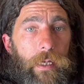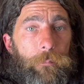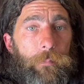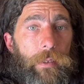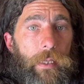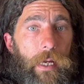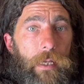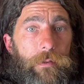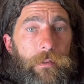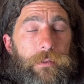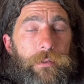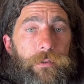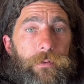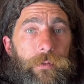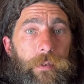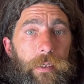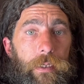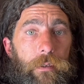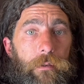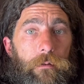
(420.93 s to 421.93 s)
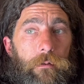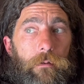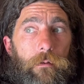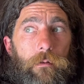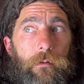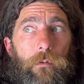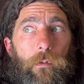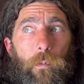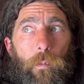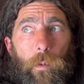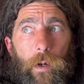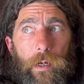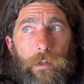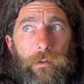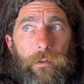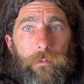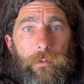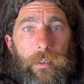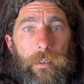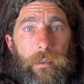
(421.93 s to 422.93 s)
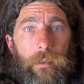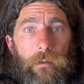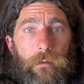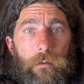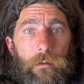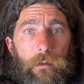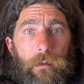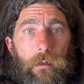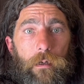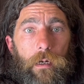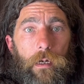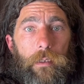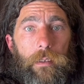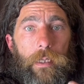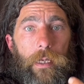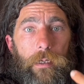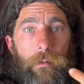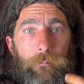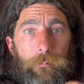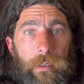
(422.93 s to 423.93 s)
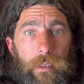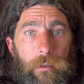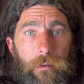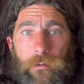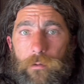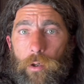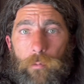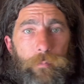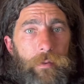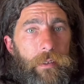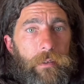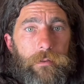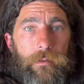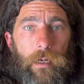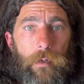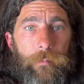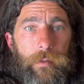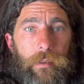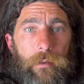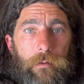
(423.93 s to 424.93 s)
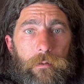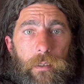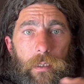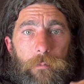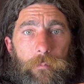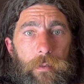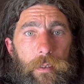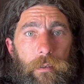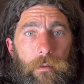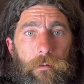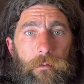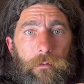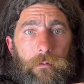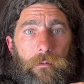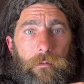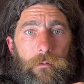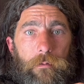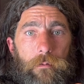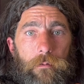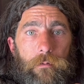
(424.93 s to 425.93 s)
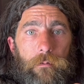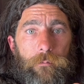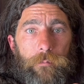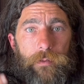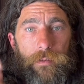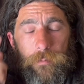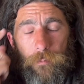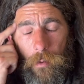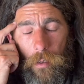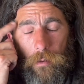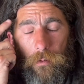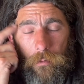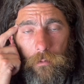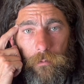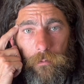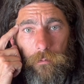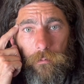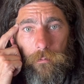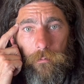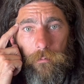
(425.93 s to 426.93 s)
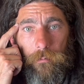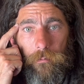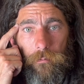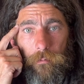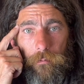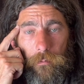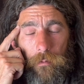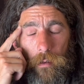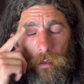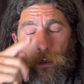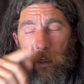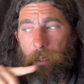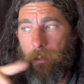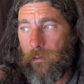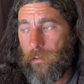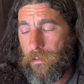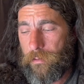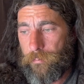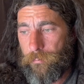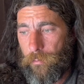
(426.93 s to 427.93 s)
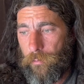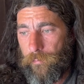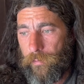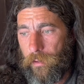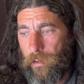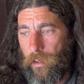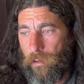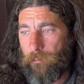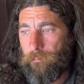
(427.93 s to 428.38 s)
apply the screen where you need it. Unlike me, don't be a dummy like me. Be smart. All right, let's moving on.